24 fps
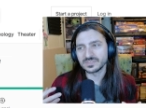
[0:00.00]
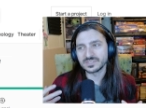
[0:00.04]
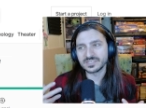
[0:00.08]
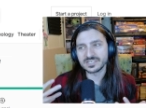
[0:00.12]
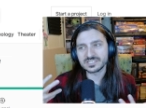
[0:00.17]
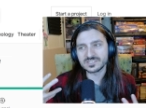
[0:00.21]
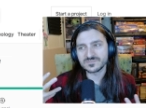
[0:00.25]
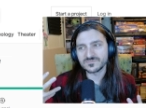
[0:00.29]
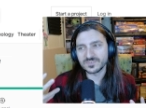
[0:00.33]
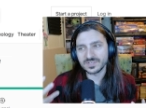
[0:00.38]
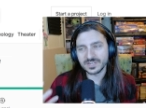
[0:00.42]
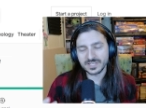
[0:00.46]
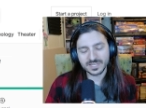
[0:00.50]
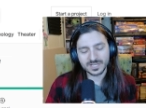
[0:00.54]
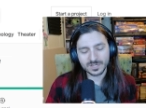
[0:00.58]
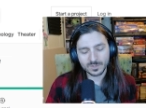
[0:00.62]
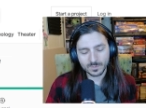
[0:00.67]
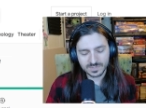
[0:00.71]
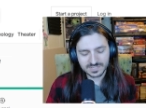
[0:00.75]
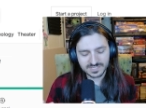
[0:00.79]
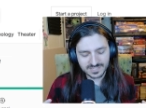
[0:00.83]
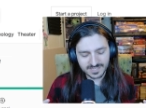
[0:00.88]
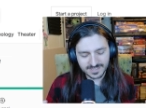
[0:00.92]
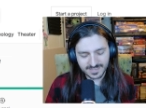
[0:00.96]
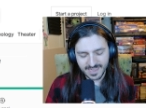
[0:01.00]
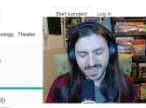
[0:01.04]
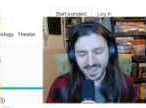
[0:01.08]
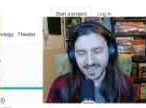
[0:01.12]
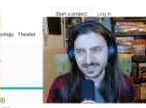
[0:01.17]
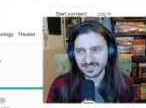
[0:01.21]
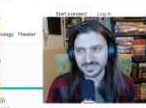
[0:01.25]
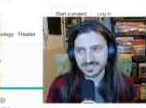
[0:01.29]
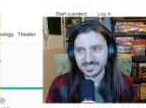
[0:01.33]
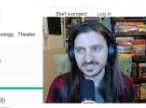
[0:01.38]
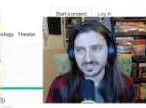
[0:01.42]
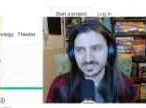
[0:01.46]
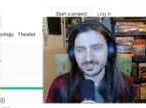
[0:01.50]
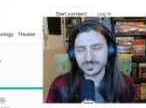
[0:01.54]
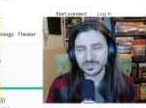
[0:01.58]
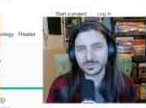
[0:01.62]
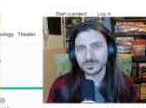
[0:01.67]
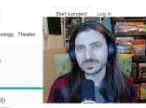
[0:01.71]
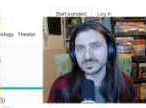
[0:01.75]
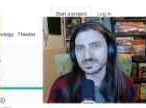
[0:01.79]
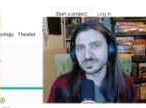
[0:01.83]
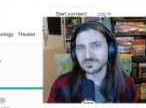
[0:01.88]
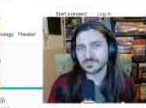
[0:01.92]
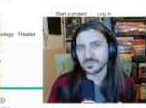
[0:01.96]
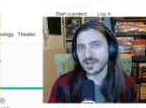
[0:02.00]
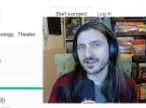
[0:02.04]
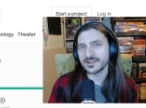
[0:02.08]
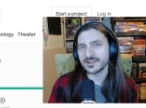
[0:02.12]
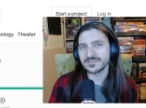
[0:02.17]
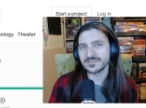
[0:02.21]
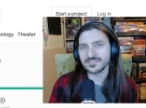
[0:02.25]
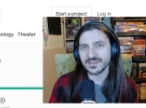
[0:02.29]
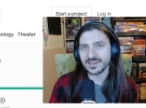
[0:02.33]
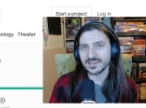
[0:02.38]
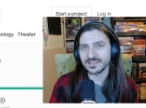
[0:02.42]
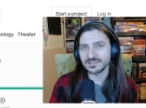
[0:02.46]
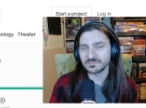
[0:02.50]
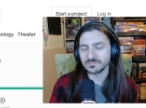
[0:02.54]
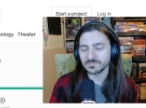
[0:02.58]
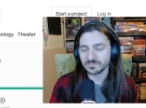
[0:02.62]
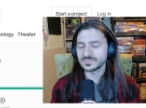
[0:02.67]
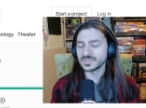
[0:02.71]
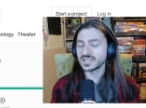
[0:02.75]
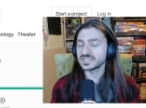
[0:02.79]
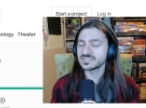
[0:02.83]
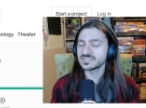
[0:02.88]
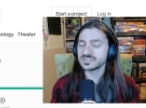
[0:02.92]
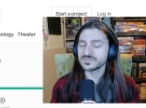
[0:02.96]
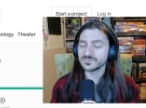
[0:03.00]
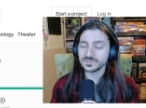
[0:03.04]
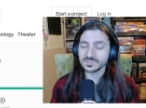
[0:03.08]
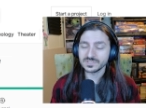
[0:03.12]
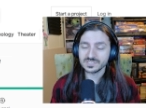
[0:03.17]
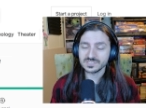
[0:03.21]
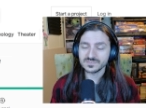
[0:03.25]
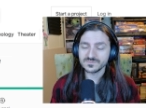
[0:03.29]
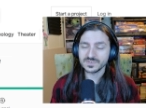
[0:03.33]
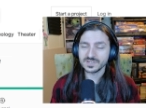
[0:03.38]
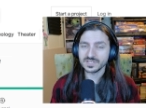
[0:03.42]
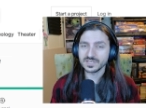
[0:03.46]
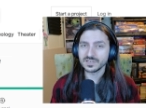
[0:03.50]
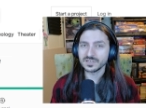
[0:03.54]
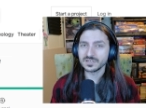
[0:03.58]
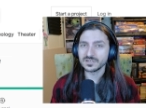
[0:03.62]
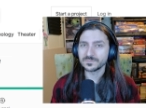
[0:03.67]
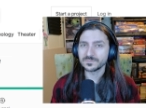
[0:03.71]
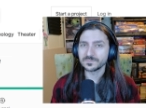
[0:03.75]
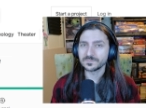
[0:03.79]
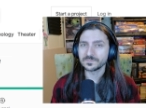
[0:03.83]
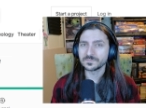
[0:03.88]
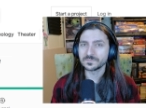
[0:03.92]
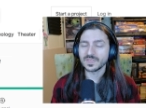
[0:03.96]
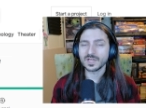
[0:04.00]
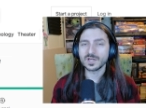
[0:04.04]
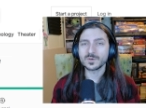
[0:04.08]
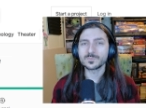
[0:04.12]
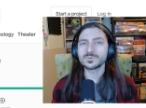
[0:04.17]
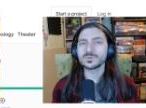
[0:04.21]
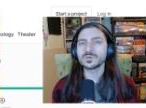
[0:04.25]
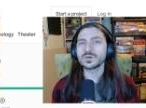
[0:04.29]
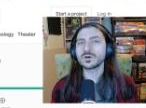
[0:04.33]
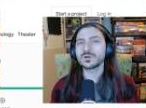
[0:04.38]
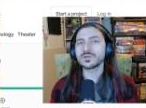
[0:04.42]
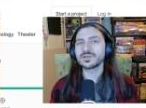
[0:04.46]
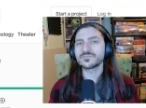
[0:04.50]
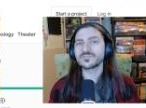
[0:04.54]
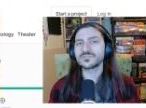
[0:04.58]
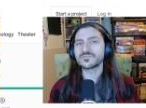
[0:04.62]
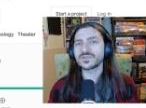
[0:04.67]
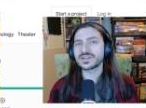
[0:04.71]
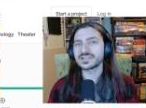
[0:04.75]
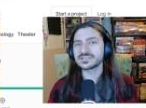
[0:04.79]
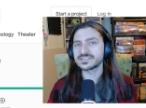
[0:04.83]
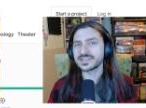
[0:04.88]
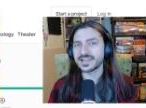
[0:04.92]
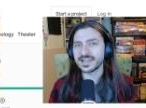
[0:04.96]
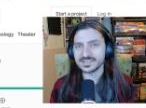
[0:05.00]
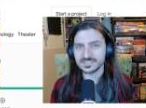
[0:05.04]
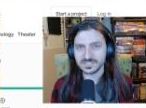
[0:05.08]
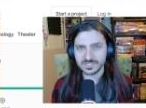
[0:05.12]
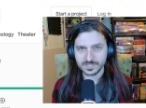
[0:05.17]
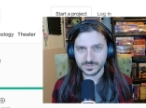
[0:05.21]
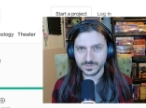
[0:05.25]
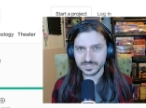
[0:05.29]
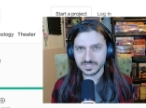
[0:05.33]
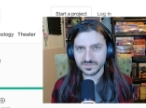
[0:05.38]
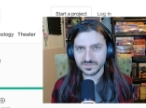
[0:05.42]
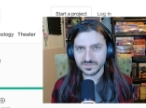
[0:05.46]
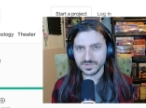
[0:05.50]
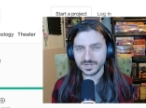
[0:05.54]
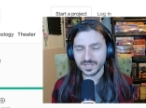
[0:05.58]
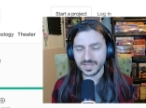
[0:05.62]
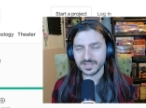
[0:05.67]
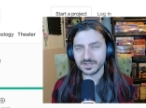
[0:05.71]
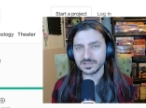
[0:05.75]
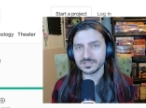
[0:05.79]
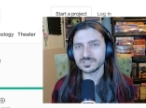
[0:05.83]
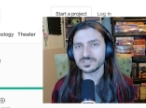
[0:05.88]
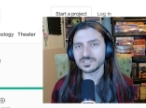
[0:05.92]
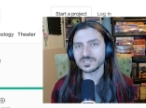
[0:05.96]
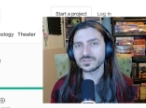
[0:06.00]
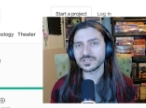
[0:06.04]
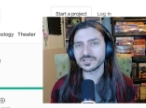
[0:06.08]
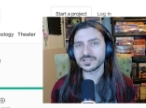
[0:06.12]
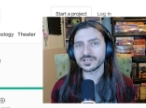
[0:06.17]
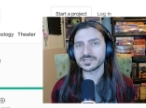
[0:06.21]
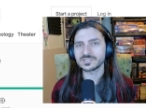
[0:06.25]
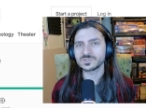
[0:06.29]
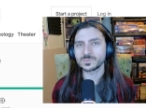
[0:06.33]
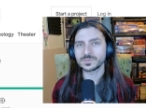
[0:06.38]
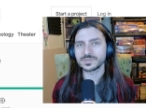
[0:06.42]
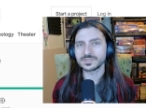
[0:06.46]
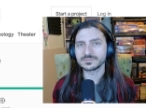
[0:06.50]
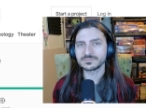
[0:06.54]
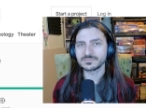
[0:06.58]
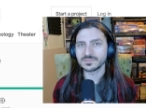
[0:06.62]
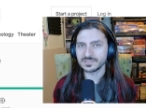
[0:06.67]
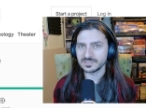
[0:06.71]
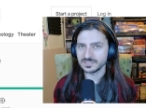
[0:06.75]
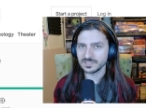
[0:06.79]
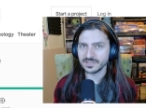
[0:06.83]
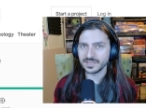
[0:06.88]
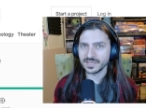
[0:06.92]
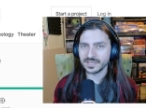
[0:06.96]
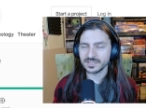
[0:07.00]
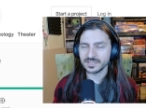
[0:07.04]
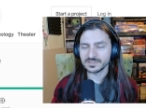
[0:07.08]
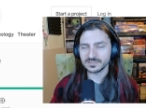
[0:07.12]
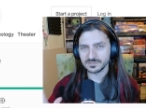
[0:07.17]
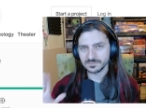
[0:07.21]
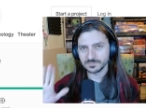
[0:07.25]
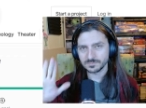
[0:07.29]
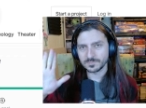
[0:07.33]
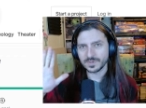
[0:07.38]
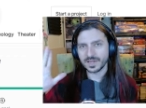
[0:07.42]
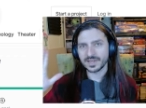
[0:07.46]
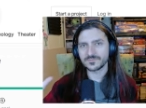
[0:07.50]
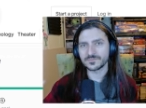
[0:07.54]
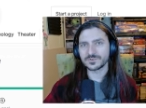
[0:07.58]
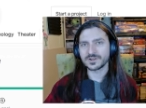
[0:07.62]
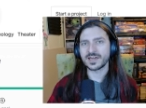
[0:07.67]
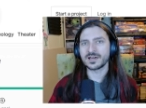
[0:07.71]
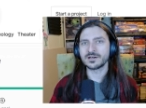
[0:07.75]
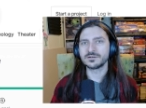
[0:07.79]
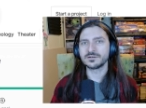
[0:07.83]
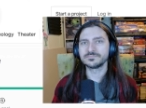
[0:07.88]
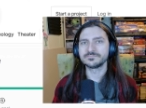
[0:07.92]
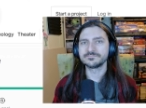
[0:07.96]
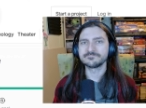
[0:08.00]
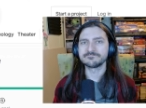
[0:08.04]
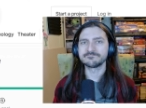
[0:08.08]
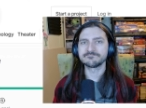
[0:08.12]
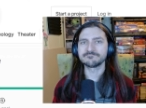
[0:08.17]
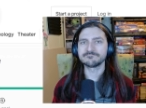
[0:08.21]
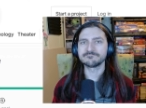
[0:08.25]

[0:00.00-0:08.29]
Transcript: this video was the catalyst to inspire that. That's it for this video. I hope you all have a fantastic rest of your day, and I'll see you in the next one. Until then, bye for now.